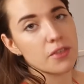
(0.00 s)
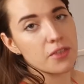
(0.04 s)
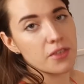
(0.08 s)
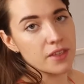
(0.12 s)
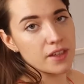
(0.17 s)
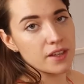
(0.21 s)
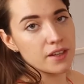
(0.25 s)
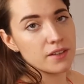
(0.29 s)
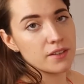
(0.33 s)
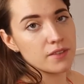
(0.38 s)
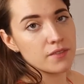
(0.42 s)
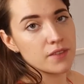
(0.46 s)

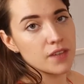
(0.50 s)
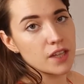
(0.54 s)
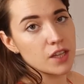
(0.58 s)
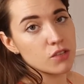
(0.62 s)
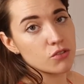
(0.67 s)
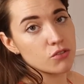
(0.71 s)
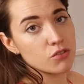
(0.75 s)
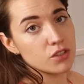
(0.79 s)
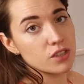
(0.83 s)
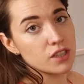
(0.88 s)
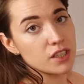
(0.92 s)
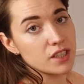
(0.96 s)
thin
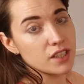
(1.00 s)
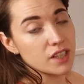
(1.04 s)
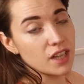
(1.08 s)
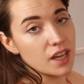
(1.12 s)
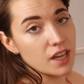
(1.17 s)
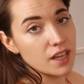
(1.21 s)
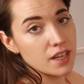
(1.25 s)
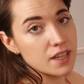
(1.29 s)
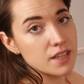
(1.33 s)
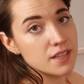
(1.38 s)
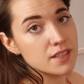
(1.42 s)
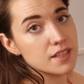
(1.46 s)
and really
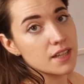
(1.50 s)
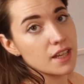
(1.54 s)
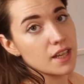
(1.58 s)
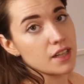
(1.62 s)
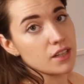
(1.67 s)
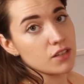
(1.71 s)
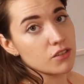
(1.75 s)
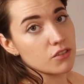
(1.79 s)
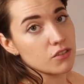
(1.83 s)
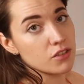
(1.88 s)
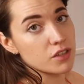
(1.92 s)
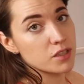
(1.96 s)
nice
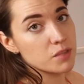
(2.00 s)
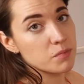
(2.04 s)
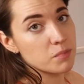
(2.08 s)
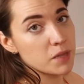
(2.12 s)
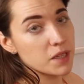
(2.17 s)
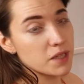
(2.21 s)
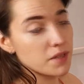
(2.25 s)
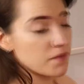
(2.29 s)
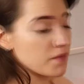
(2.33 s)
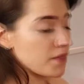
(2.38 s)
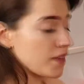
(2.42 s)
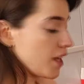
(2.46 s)
and
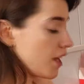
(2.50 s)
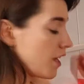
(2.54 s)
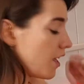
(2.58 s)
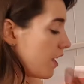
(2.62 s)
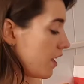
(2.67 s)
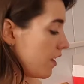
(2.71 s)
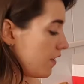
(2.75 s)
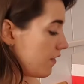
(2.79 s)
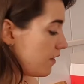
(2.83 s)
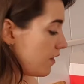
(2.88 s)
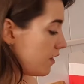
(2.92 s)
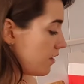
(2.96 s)
crispy,
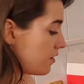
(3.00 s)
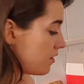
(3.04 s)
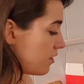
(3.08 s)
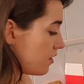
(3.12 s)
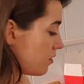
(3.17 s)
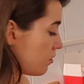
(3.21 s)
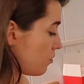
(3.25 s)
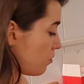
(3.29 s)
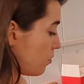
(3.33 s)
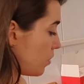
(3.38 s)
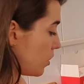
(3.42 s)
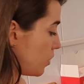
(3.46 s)
and this
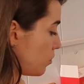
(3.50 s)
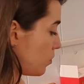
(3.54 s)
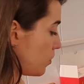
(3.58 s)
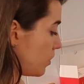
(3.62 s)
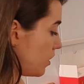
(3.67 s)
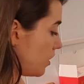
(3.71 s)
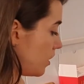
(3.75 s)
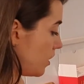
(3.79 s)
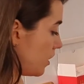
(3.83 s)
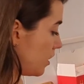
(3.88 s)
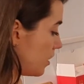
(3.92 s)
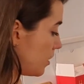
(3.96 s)
is what
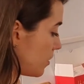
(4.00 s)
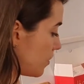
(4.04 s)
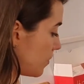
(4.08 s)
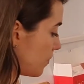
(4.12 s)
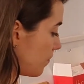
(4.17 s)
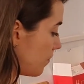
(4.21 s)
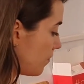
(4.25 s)
we need.